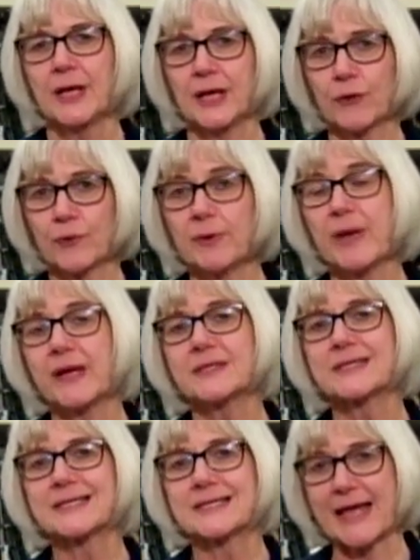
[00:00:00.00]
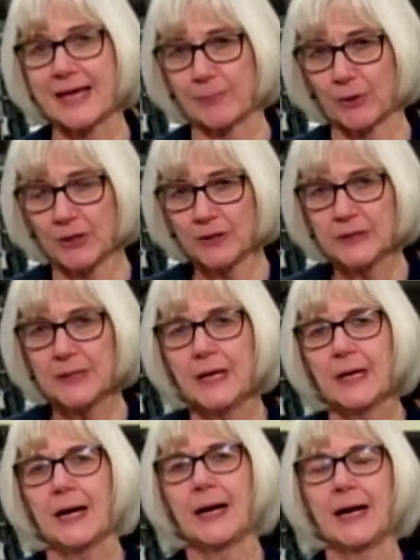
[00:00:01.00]
It remains stable,
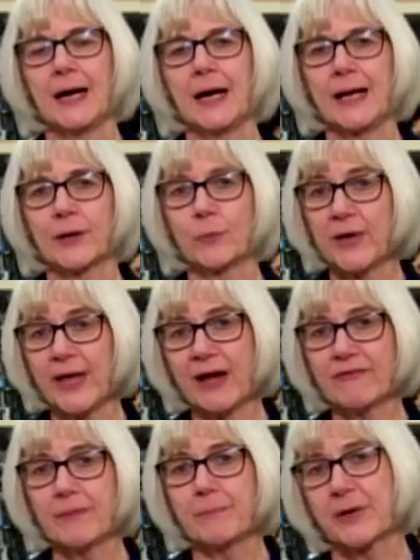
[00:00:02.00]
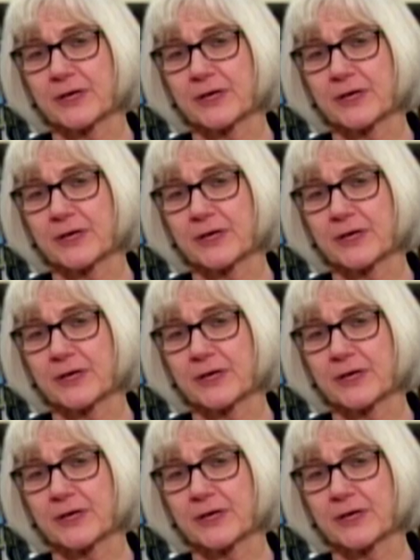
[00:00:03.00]
and we have a